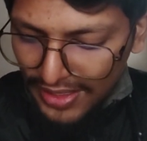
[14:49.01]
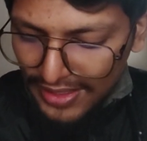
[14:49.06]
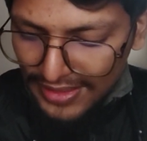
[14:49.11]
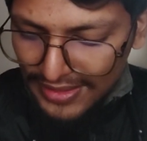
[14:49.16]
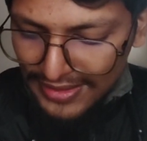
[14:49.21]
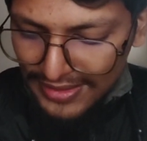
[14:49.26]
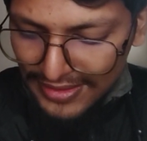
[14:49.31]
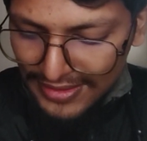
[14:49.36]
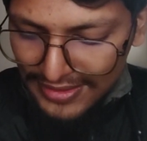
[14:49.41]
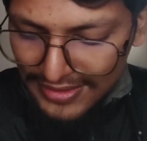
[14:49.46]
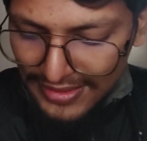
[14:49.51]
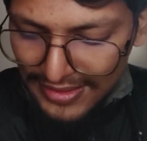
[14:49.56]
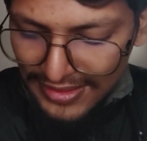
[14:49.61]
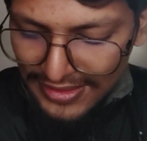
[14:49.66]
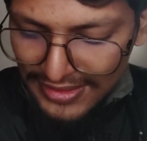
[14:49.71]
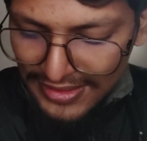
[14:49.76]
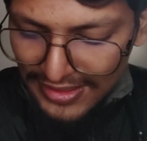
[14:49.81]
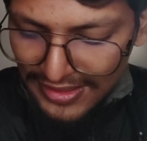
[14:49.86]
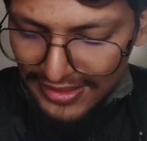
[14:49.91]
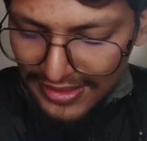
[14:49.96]
Since the
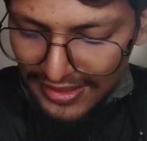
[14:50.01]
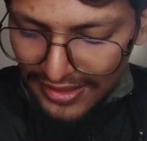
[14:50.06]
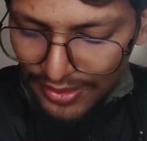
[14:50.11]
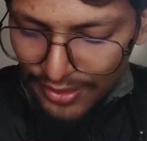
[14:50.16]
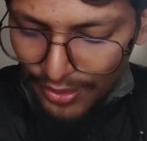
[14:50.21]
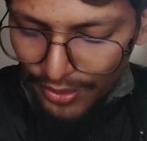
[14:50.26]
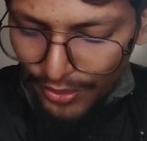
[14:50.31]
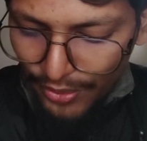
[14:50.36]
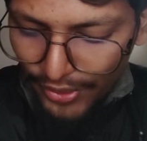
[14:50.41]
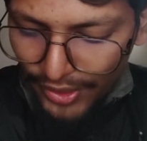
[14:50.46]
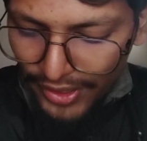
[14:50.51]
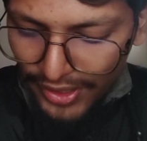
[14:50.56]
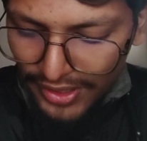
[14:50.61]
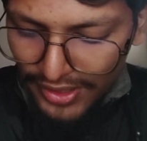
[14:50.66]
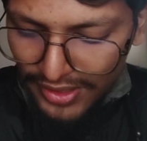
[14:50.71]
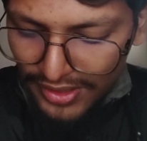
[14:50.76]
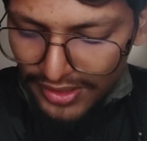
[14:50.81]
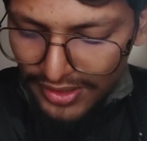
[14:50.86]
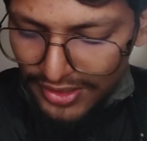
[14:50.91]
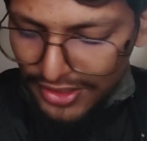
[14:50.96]
children
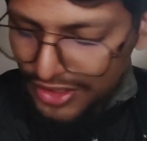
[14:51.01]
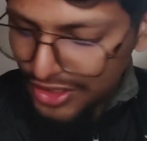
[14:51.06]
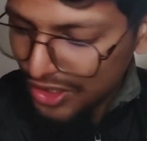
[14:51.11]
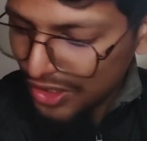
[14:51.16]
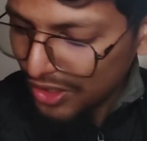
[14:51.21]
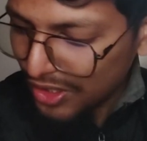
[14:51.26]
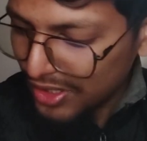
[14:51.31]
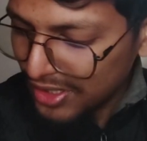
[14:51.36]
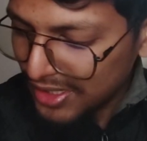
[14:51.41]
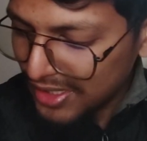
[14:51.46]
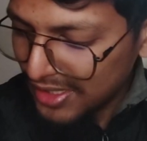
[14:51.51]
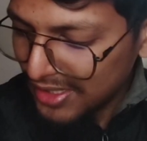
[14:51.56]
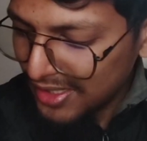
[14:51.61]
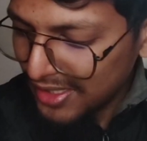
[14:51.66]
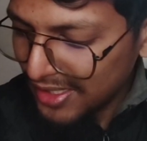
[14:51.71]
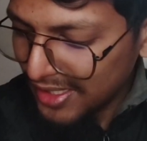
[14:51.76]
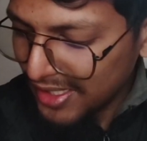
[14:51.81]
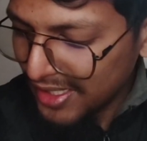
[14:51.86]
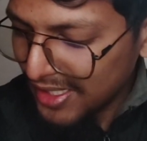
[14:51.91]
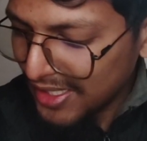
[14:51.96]
were shorter,
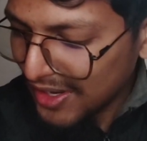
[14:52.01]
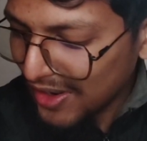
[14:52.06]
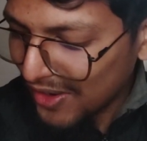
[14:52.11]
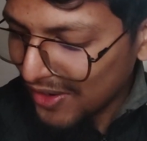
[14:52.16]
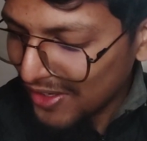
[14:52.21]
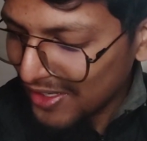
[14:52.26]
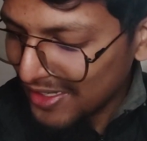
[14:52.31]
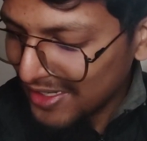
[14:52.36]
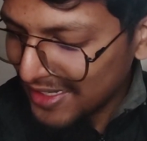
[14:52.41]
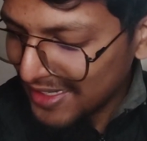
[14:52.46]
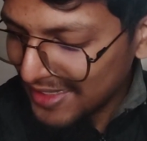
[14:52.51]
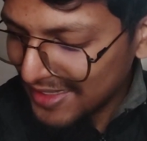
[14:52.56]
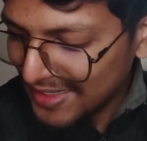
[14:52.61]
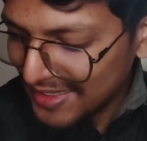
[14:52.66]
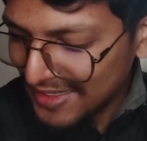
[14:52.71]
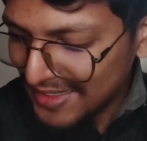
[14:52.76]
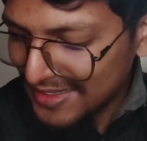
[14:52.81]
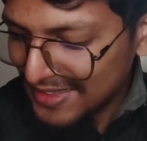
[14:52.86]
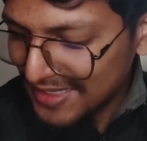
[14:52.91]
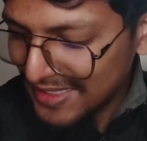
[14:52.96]
he called
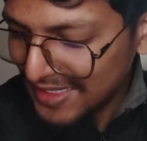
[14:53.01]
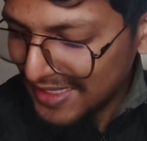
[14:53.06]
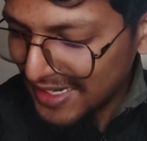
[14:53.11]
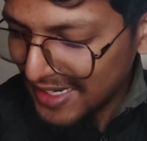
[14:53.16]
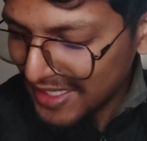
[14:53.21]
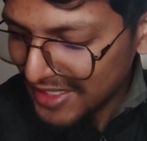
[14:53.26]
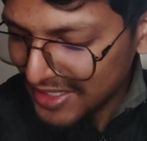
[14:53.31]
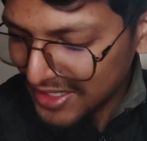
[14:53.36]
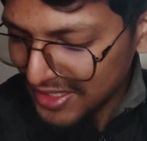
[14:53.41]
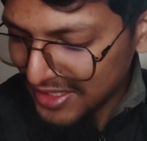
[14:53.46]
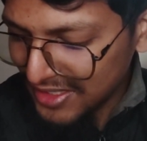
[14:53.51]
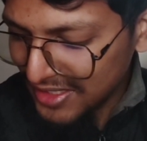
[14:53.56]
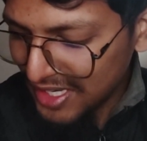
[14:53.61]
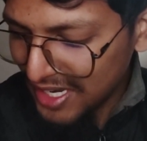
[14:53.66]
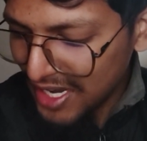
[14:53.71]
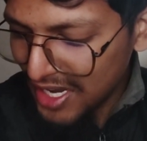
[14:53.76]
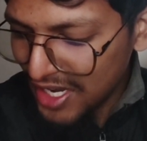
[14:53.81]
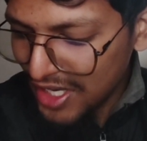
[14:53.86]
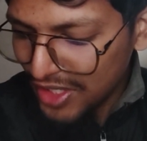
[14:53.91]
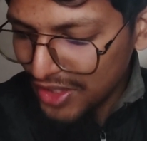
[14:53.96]
this regression
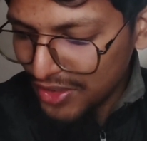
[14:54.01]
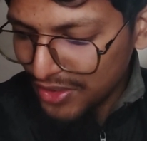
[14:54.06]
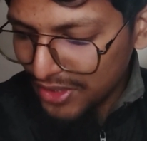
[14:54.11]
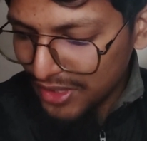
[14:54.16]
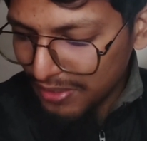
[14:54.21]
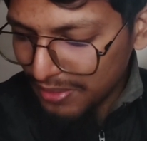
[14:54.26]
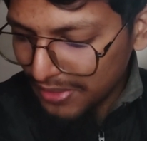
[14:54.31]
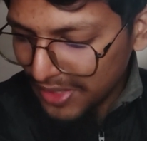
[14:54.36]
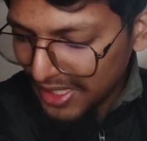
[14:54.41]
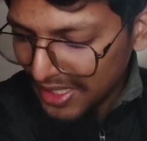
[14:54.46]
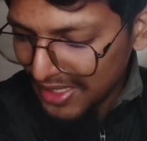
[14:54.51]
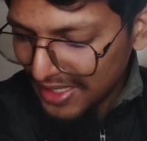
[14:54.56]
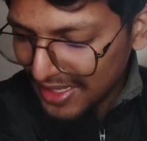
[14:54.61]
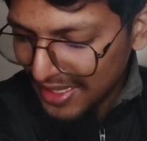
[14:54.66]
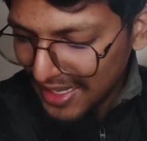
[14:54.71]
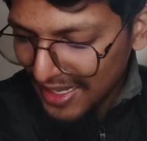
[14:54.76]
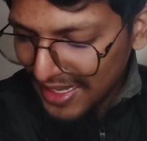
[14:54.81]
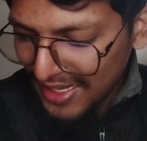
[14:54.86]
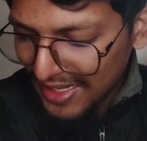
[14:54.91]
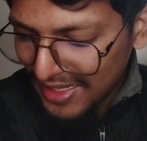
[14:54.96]
to the mean.
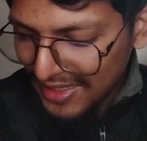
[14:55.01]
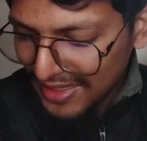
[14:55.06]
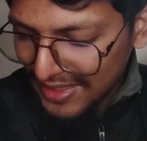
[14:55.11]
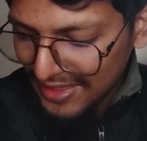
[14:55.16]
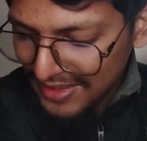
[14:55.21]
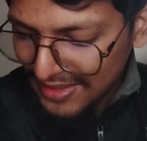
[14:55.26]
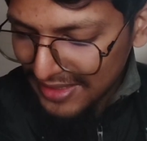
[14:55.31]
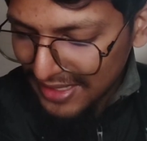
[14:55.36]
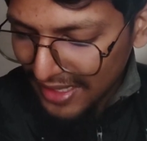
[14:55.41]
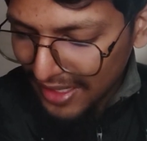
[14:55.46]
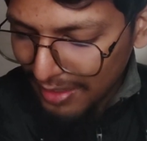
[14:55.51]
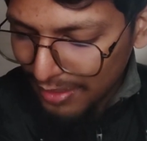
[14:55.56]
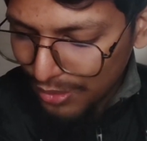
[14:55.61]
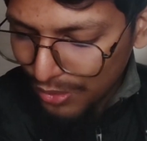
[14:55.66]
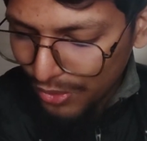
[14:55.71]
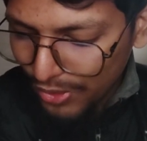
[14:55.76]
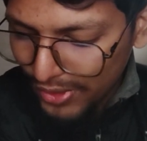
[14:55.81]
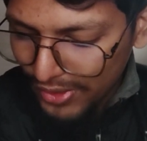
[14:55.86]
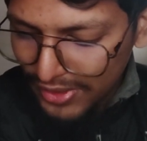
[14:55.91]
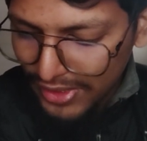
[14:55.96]
This name
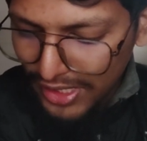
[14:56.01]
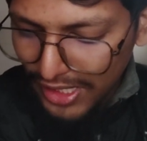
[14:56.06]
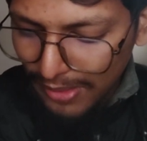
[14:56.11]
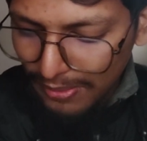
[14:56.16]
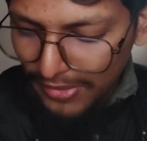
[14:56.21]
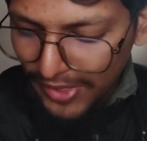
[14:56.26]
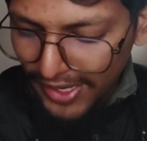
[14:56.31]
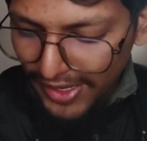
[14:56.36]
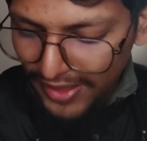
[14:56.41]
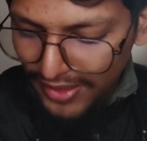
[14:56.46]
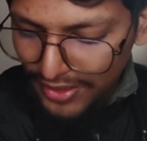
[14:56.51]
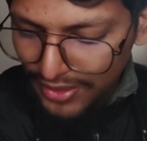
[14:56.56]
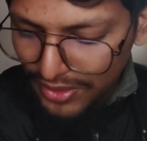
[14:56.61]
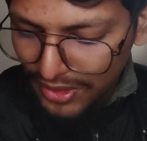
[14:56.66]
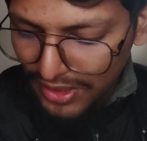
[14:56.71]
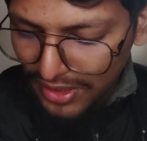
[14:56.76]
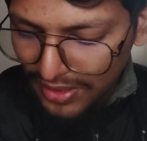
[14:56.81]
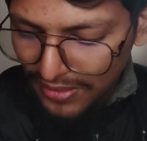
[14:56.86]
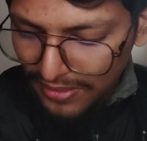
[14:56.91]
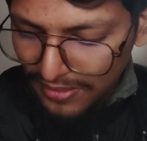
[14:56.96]
was then applied to
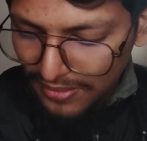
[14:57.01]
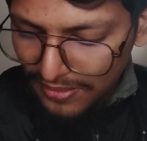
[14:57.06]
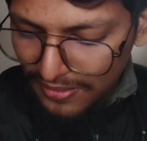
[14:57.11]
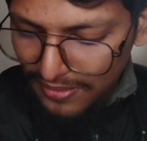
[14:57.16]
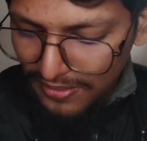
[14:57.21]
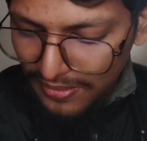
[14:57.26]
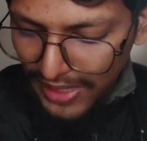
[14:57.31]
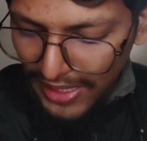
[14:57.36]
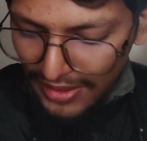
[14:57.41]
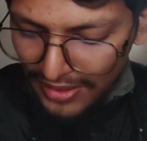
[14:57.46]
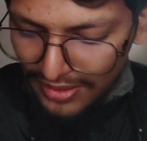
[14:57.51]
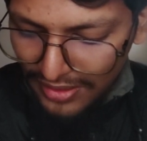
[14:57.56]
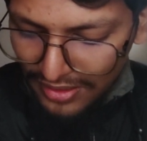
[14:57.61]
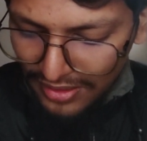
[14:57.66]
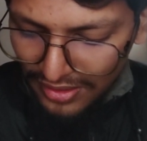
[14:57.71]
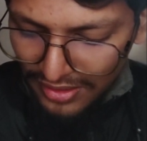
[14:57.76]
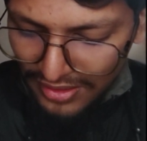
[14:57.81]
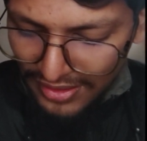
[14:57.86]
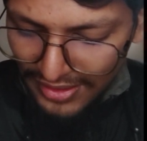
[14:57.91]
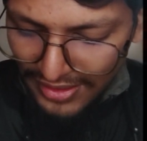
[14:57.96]
the method
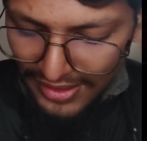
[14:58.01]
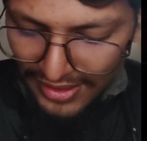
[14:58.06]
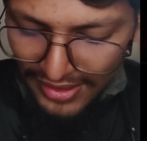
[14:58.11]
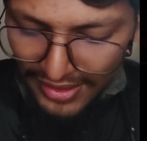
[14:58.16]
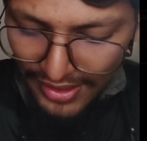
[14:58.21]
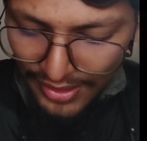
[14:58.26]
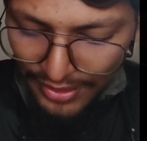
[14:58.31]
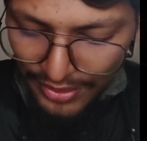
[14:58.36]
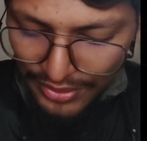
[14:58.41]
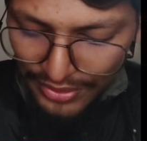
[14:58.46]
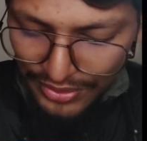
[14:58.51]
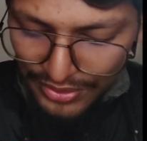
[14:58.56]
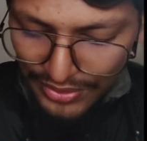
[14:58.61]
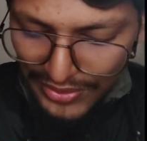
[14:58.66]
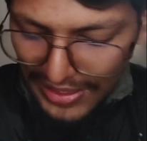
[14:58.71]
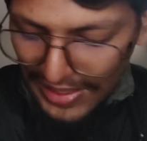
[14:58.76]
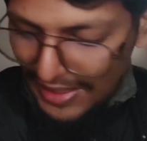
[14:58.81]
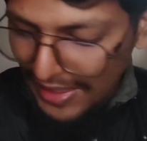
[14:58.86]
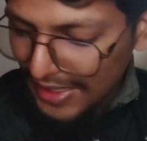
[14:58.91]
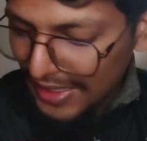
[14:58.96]
he used to
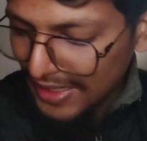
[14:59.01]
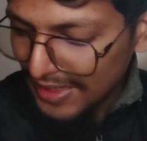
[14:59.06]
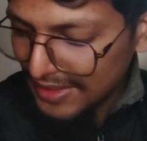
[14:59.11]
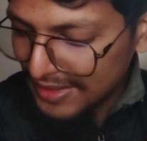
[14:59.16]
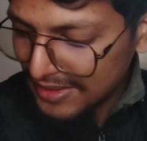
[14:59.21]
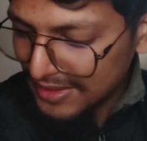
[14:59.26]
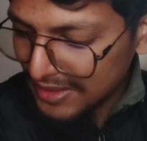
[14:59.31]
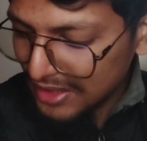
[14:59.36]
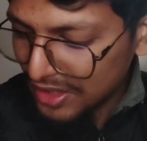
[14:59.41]
analyze